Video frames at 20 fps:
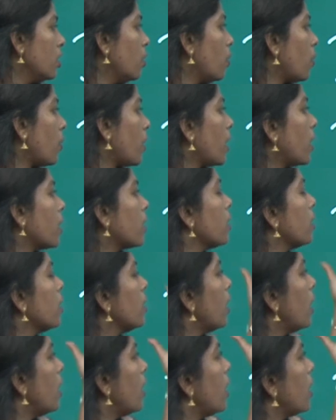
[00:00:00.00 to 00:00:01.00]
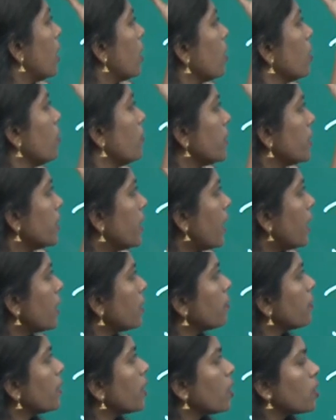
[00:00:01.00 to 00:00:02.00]
Okay. Along with
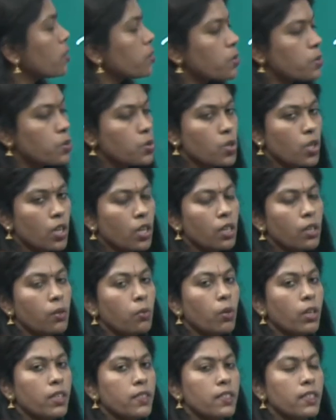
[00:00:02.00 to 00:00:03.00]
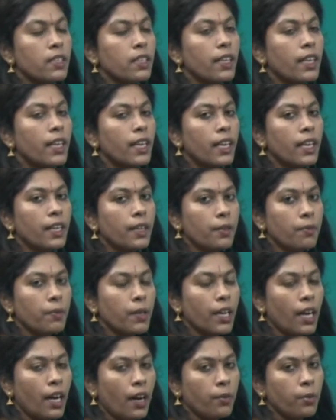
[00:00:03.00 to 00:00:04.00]
that, we also saw what is the need,
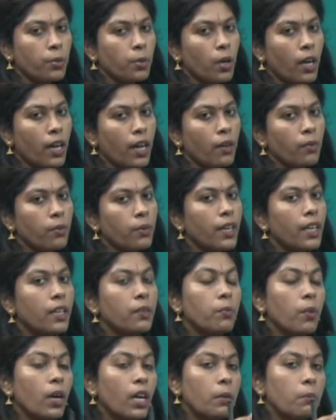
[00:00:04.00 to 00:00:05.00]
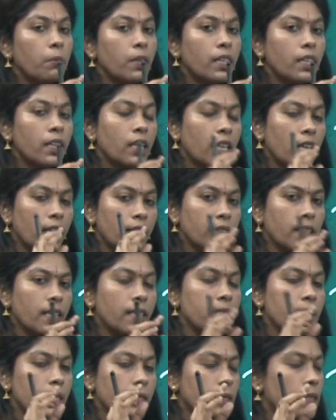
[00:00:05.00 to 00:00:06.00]
we have to have environmental
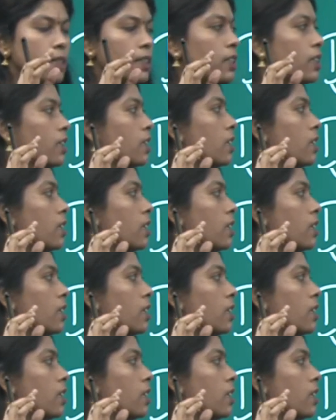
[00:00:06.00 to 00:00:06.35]
ethics as a